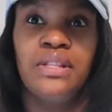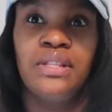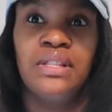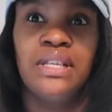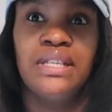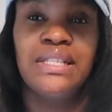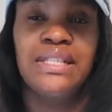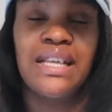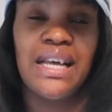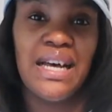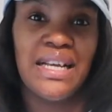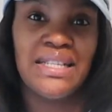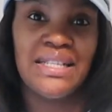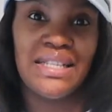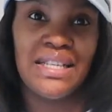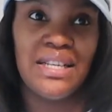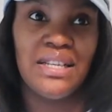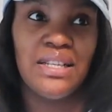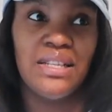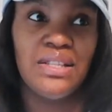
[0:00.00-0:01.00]

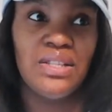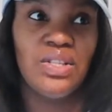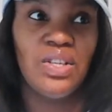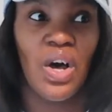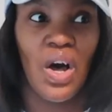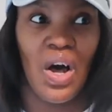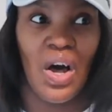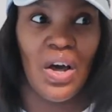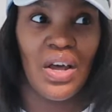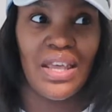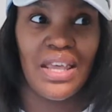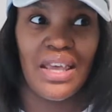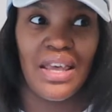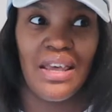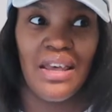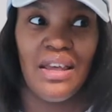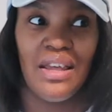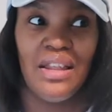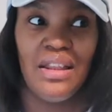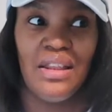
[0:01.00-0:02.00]
discussing,
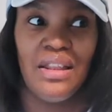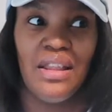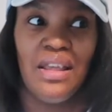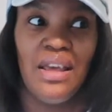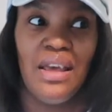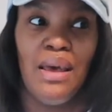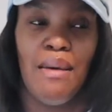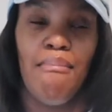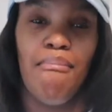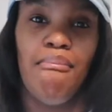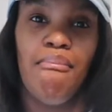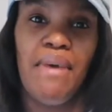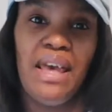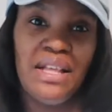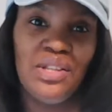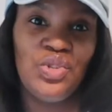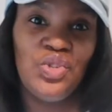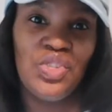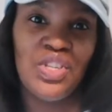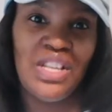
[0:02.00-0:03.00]
talking,
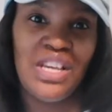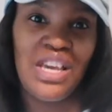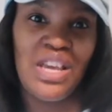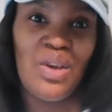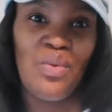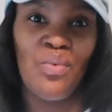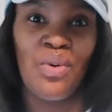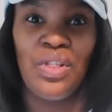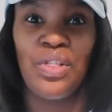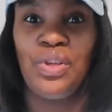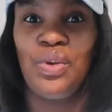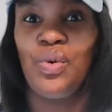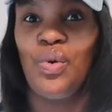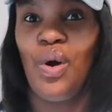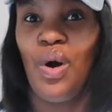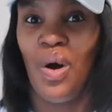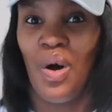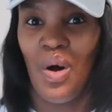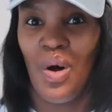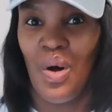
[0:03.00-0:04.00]
mentioning with
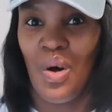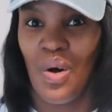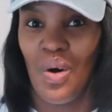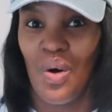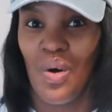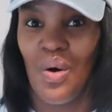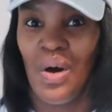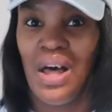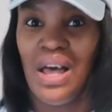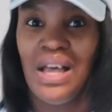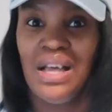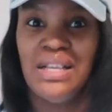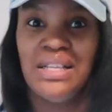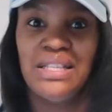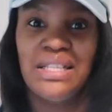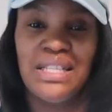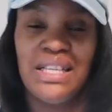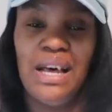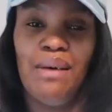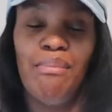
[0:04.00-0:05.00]
you all
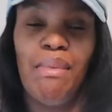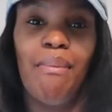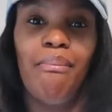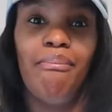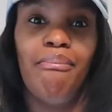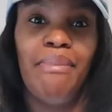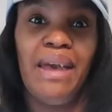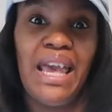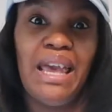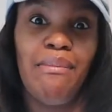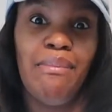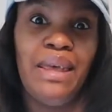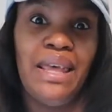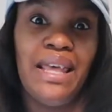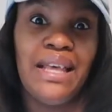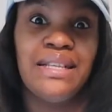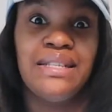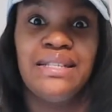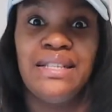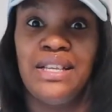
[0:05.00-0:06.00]
some
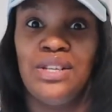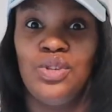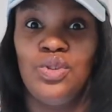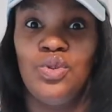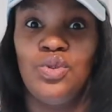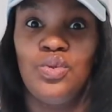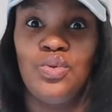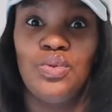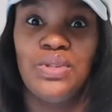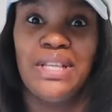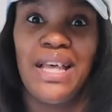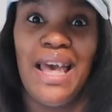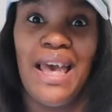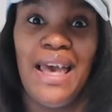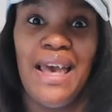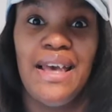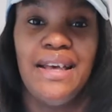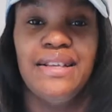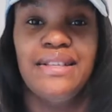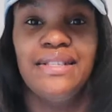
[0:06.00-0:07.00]
baby essentials
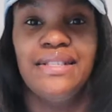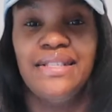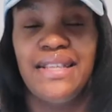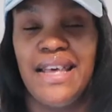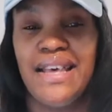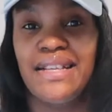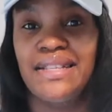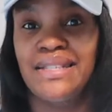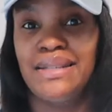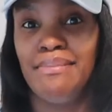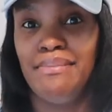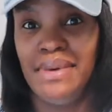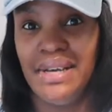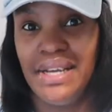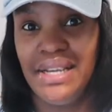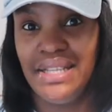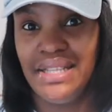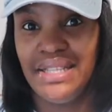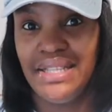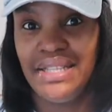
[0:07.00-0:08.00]
at 6
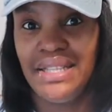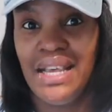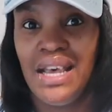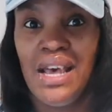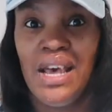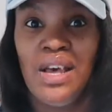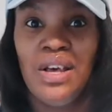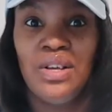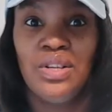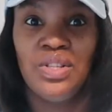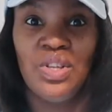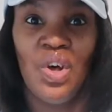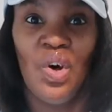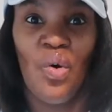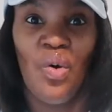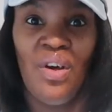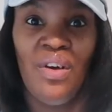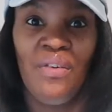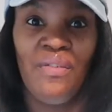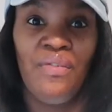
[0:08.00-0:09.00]
months.
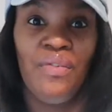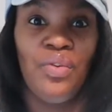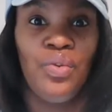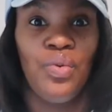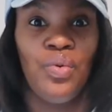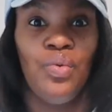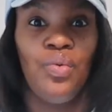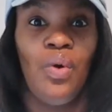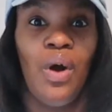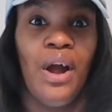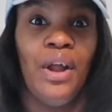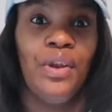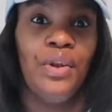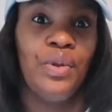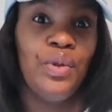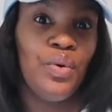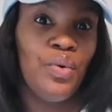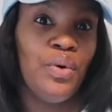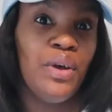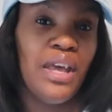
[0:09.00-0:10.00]
So if you are
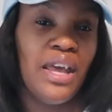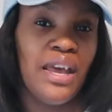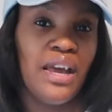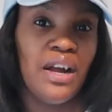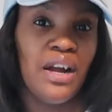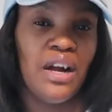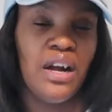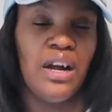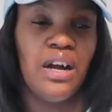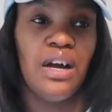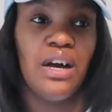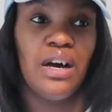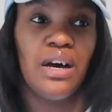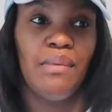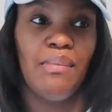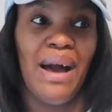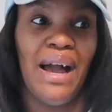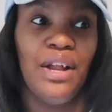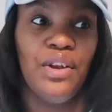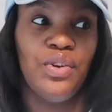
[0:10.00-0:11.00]
new here,
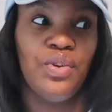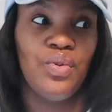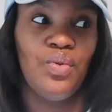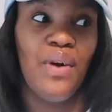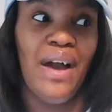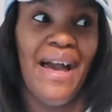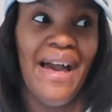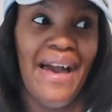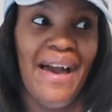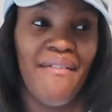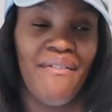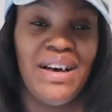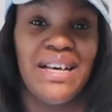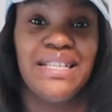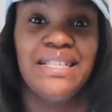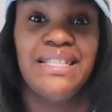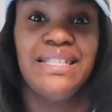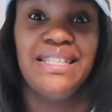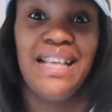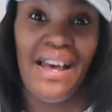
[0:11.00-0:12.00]
I do have a
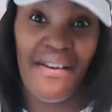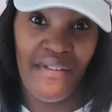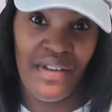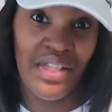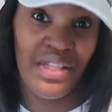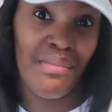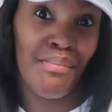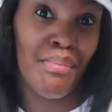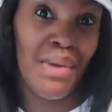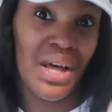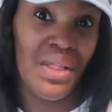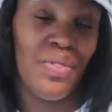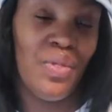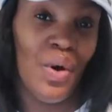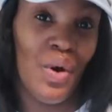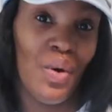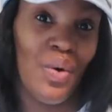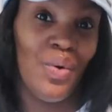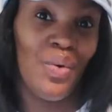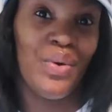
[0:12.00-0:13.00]

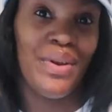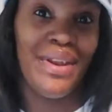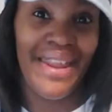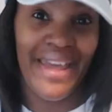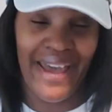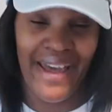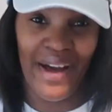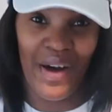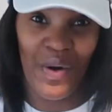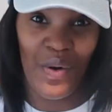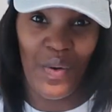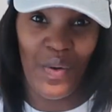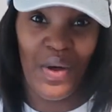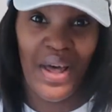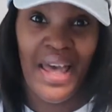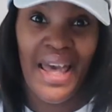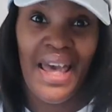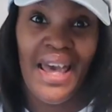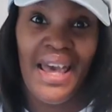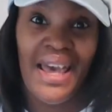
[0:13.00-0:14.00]
7-month-old now.
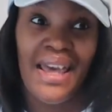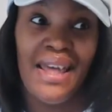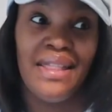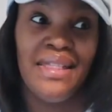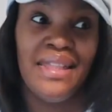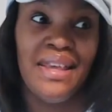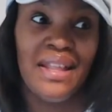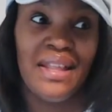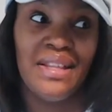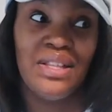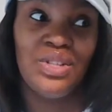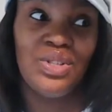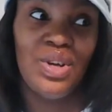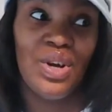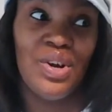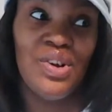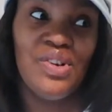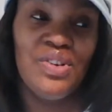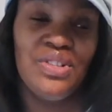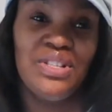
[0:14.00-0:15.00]
Dylan
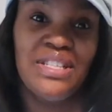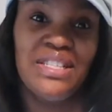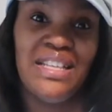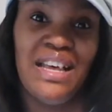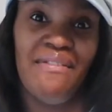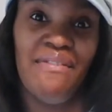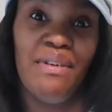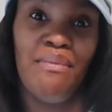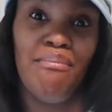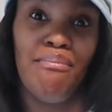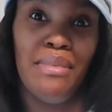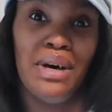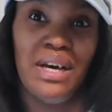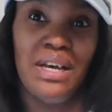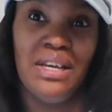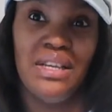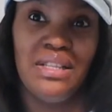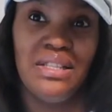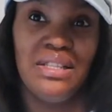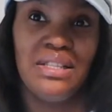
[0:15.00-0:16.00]
turned 7
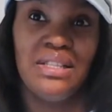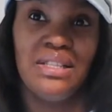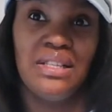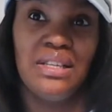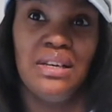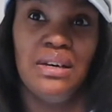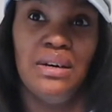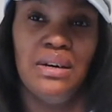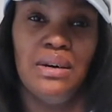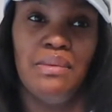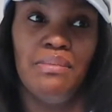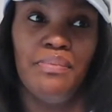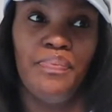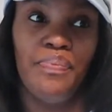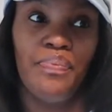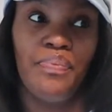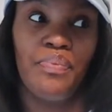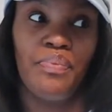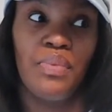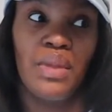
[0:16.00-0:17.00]
months
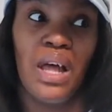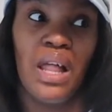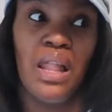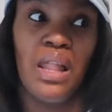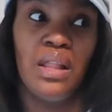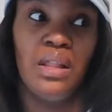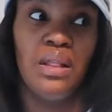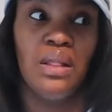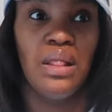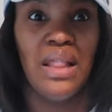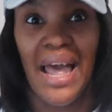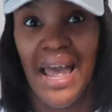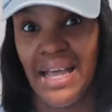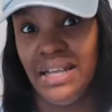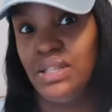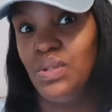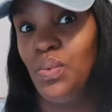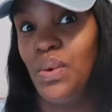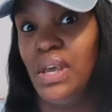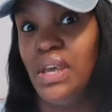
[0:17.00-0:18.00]

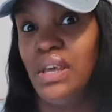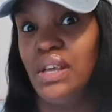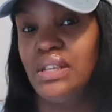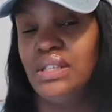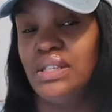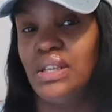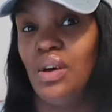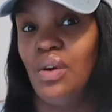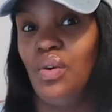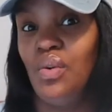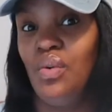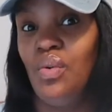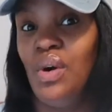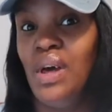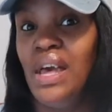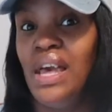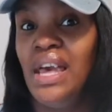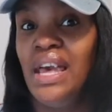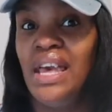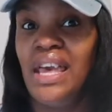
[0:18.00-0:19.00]
last week, so
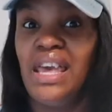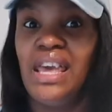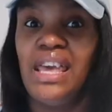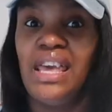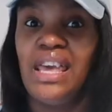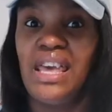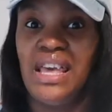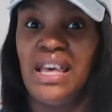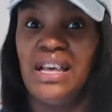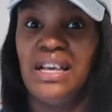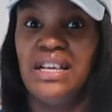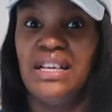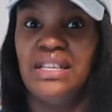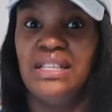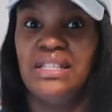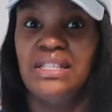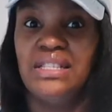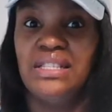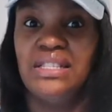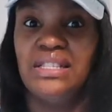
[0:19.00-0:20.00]
he
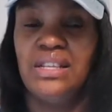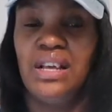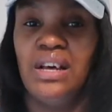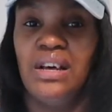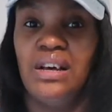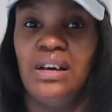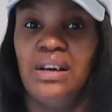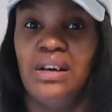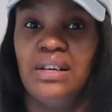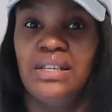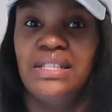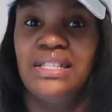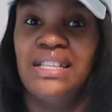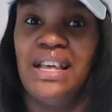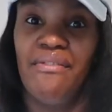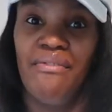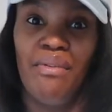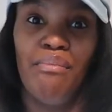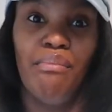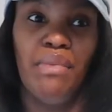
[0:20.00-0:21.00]
is
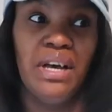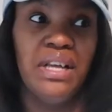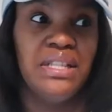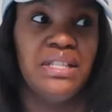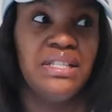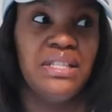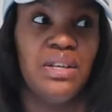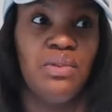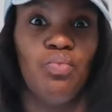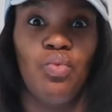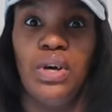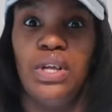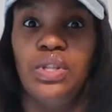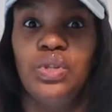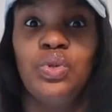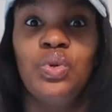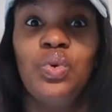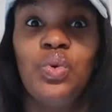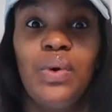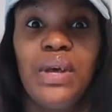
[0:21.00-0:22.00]
7 months and
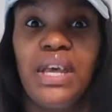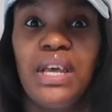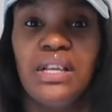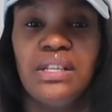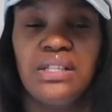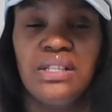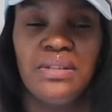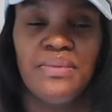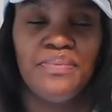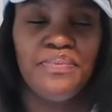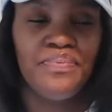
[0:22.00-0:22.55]
2 weeks